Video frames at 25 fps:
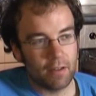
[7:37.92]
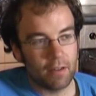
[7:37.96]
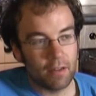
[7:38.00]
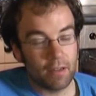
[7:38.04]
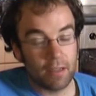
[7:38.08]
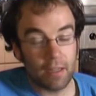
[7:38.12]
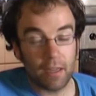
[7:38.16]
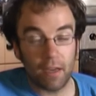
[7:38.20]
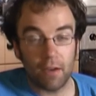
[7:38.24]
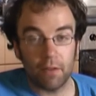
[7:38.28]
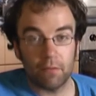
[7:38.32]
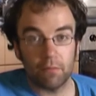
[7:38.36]

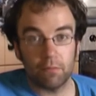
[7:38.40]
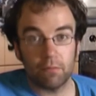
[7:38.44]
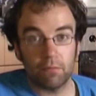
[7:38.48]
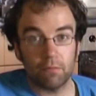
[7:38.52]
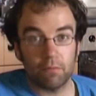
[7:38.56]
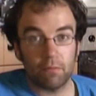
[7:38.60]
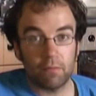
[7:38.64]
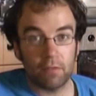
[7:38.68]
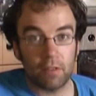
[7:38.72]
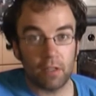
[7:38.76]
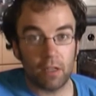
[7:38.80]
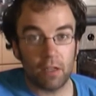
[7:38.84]
yeah,
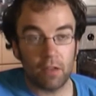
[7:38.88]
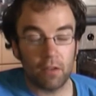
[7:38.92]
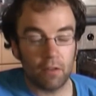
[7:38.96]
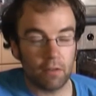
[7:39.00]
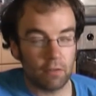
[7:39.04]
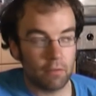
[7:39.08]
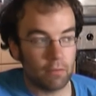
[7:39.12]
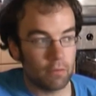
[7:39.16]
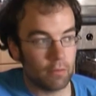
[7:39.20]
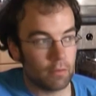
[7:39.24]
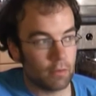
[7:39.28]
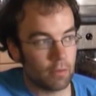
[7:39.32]

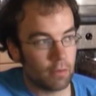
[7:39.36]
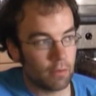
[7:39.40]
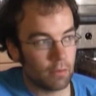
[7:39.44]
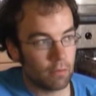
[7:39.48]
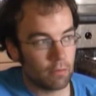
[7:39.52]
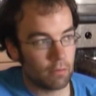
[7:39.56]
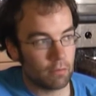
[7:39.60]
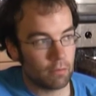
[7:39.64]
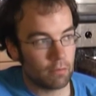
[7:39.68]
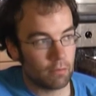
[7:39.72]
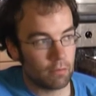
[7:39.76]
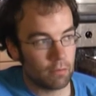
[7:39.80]
the
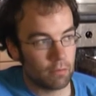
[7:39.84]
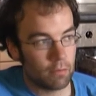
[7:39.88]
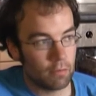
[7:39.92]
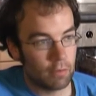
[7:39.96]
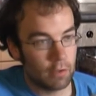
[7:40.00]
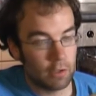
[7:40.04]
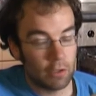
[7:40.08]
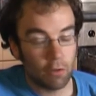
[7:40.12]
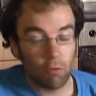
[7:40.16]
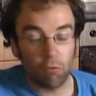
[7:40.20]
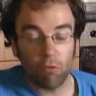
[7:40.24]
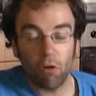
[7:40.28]

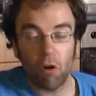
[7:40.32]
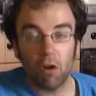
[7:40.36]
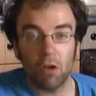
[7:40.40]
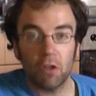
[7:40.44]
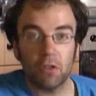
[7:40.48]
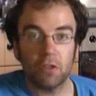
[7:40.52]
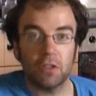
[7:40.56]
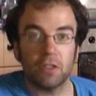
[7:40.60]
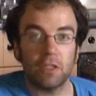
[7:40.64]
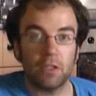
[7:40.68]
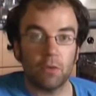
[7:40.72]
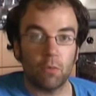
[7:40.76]

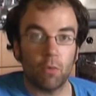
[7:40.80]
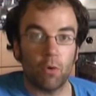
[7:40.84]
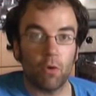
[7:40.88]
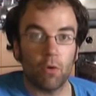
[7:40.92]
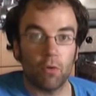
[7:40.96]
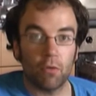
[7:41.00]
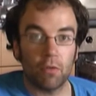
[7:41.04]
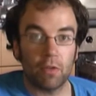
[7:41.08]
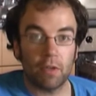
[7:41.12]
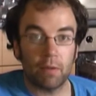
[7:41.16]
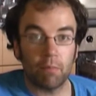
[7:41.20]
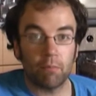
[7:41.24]
neurology
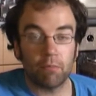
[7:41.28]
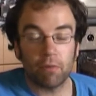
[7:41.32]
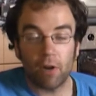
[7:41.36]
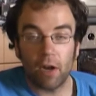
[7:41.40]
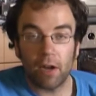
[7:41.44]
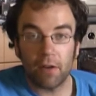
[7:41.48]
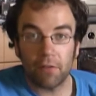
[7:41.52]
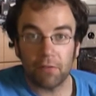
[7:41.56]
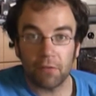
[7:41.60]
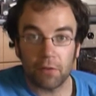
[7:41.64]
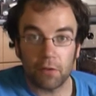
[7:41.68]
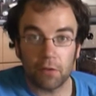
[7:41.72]
ward in
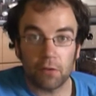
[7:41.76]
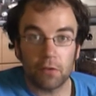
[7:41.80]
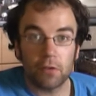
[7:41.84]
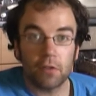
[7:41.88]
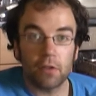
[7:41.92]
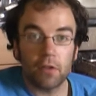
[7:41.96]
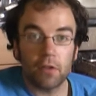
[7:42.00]
Bradford